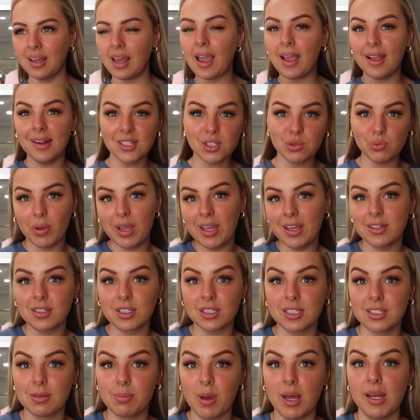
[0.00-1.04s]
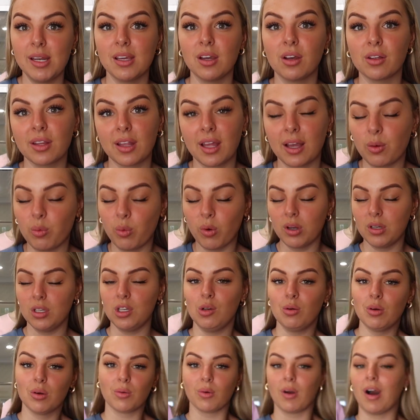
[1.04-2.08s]
each week just depending on like what
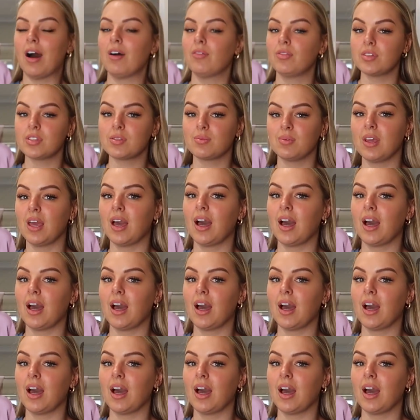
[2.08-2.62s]
new arrivals we